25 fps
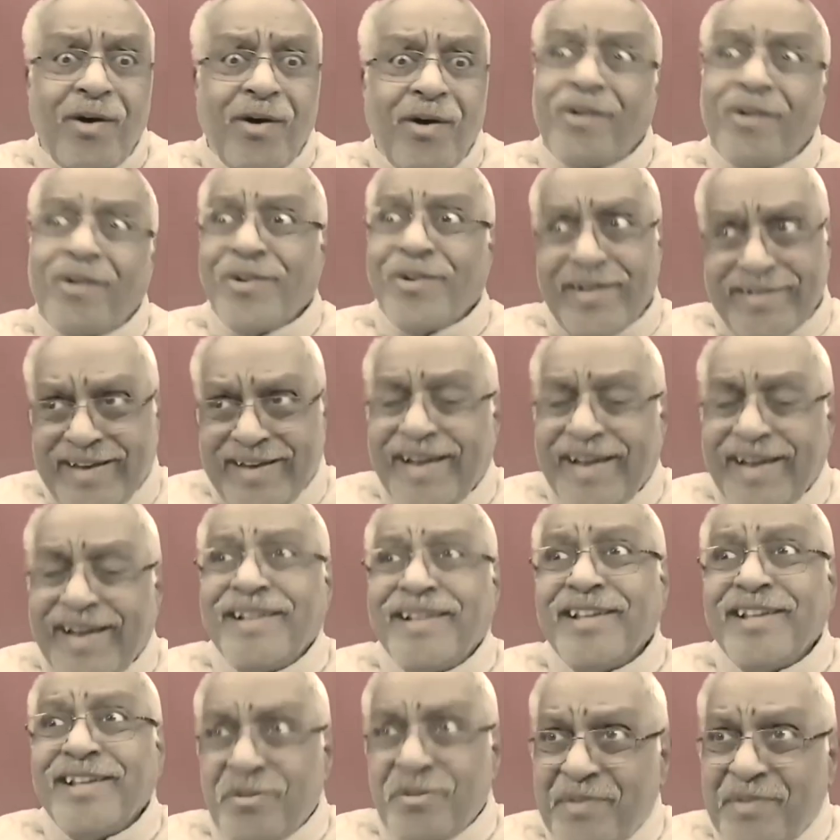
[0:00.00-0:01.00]
Oh, you are
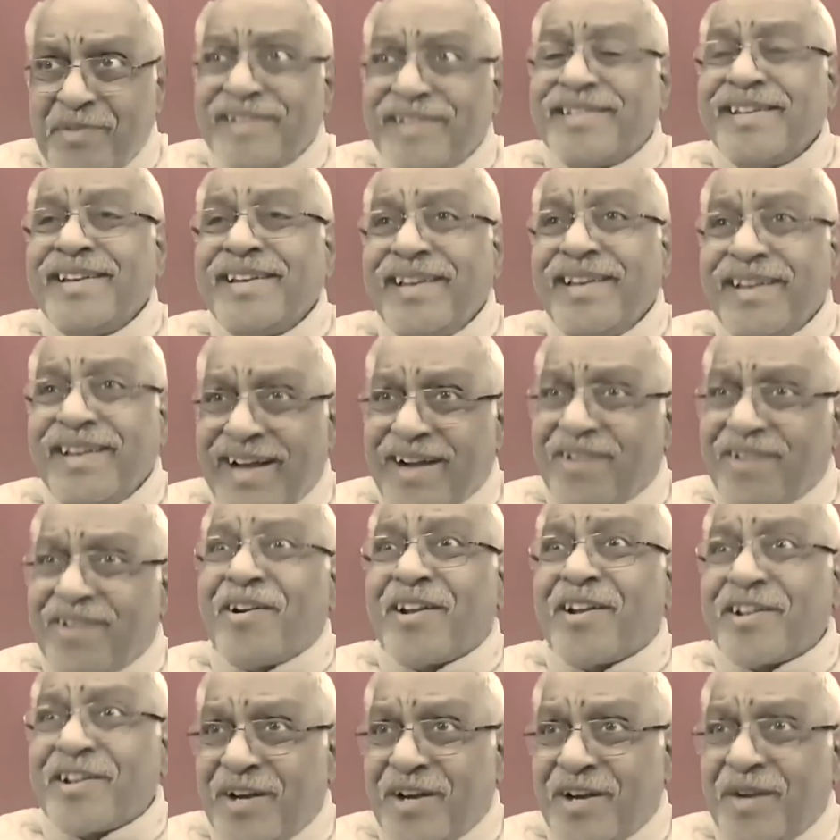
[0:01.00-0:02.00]
taking this medicine? Yeah,
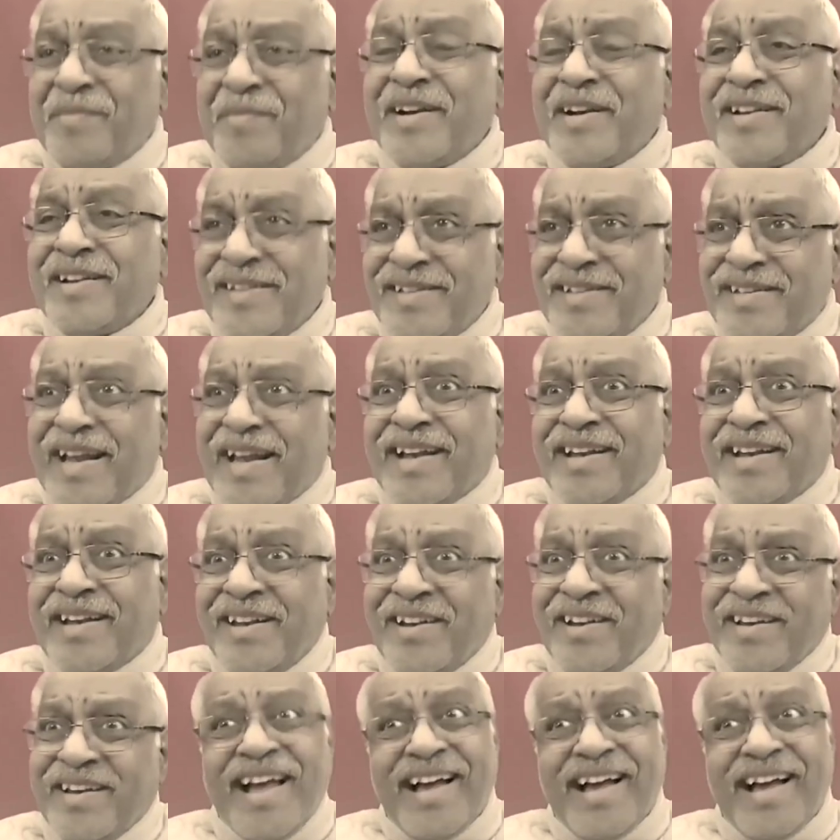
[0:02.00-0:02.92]
cholesterol medicine, statin.